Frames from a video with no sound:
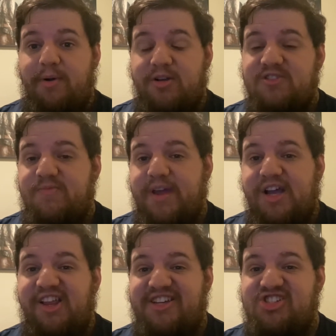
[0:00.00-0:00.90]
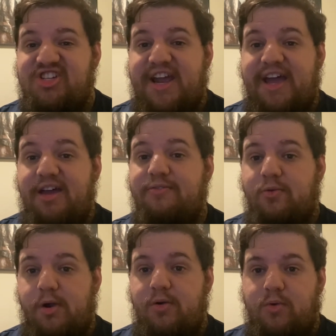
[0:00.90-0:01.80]
Parts of my collection have
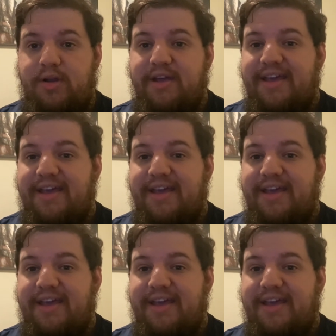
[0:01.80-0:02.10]
grown.